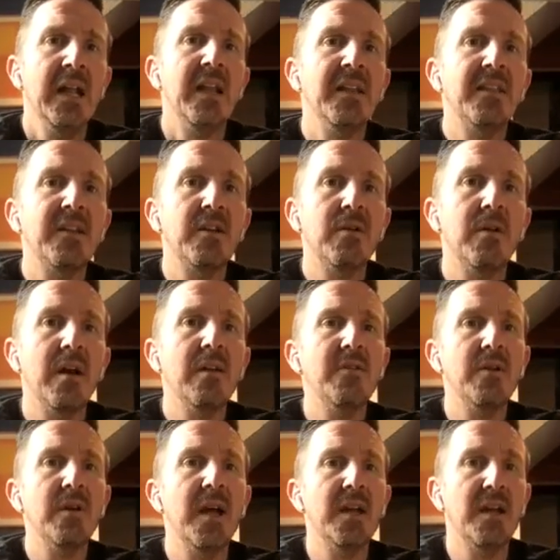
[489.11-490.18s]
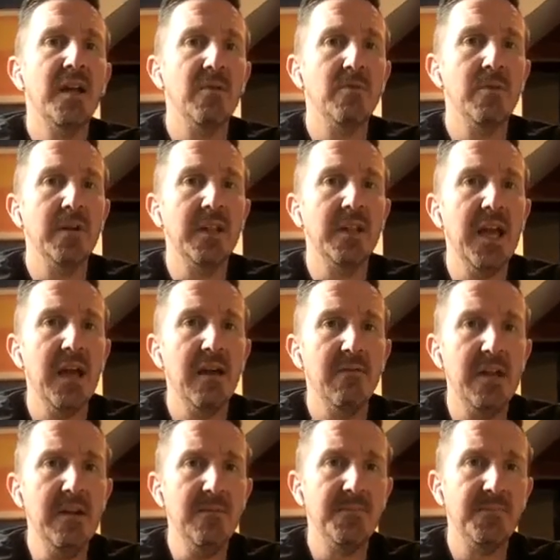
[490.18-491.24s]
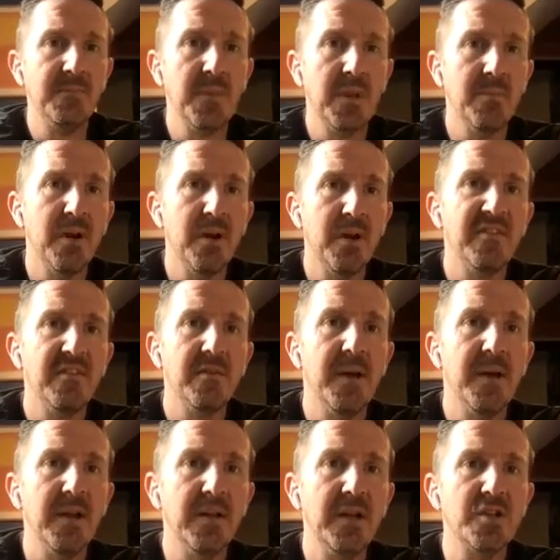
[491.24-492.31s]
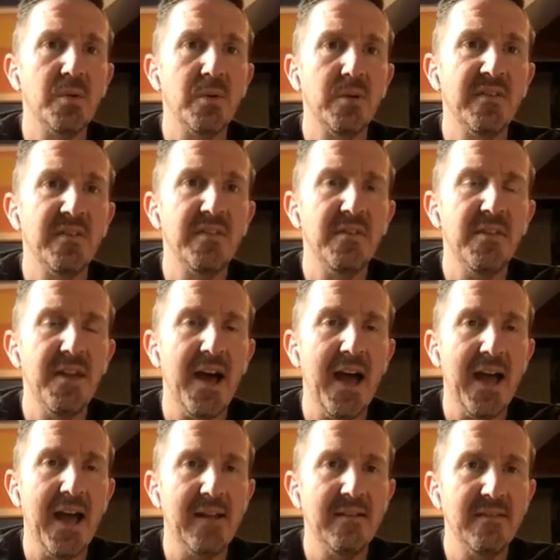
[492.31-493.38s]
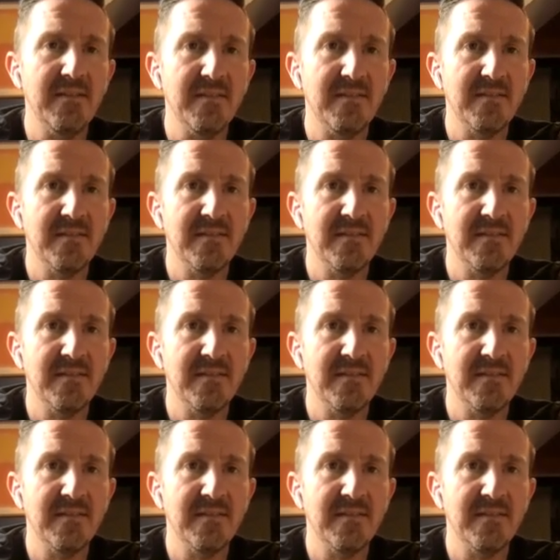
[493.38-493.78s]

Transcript: Let the crown of your head get really heavy. Press your belly towards your thighs.